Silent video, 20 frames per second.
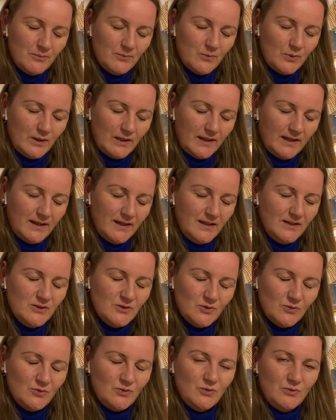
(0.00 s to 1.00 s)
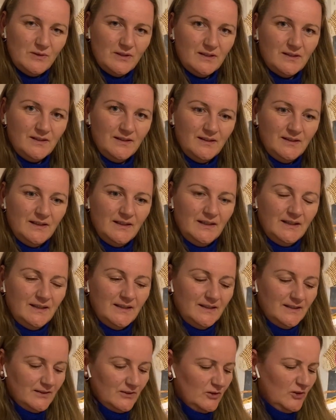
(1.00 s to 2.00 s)
will hate to do it.
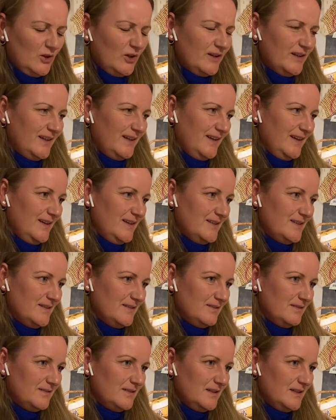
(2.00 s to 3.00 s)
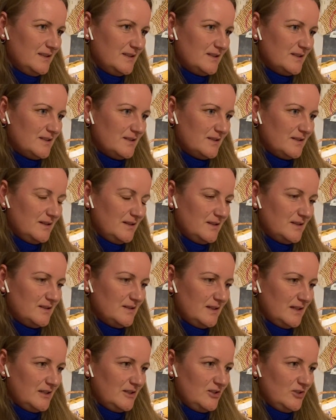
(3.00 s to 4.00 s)
Not hate, that's
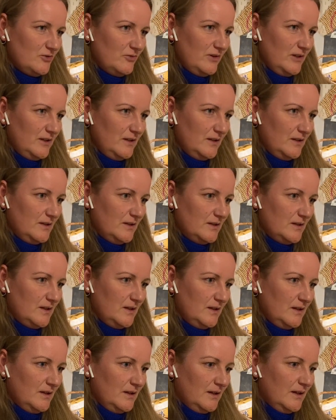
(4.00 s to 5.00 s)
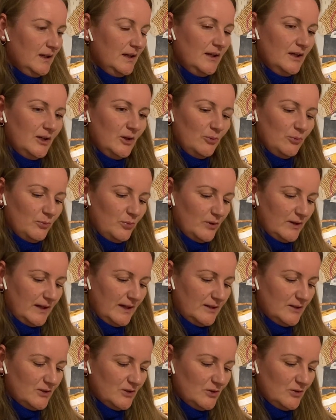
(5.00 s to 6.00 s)
exaggerated. But I'm